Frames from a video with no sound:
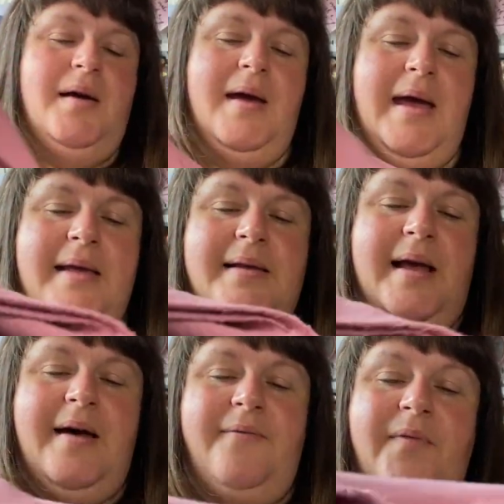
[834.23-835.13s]
It's
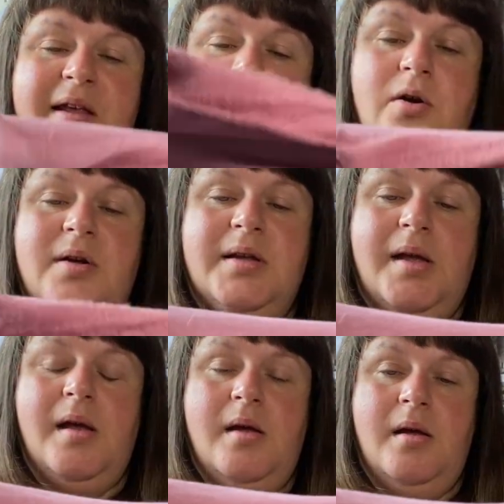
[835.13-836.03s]
a viscose
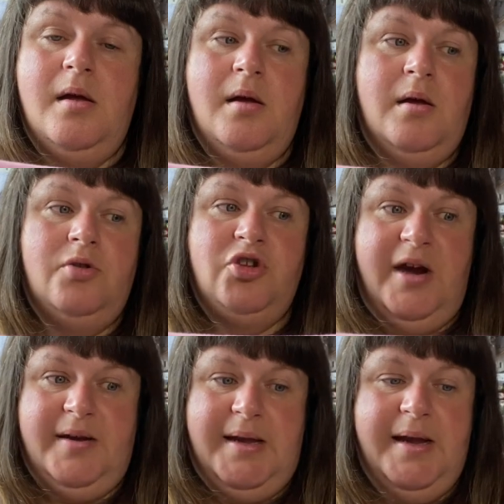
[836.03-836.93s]

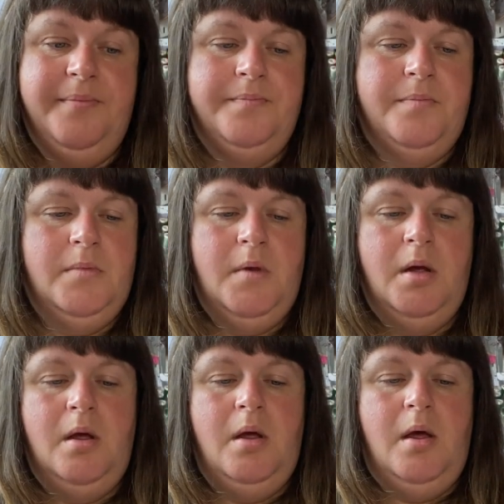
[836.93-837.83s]
jersey
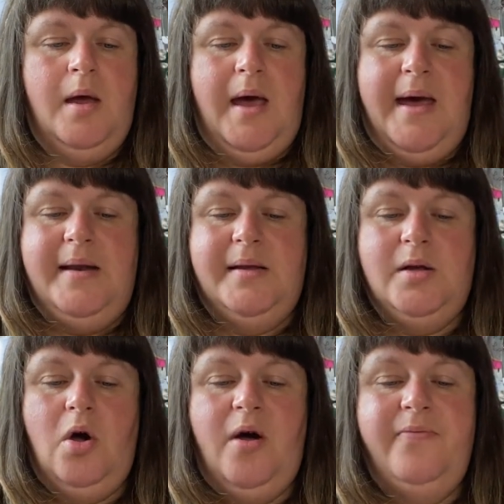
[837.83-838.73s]
and it's
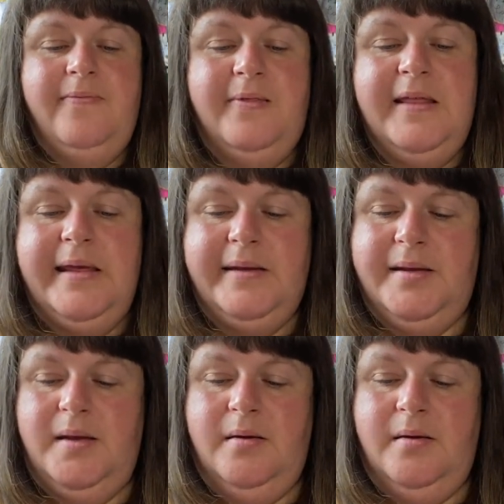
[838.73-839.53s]
got a fleece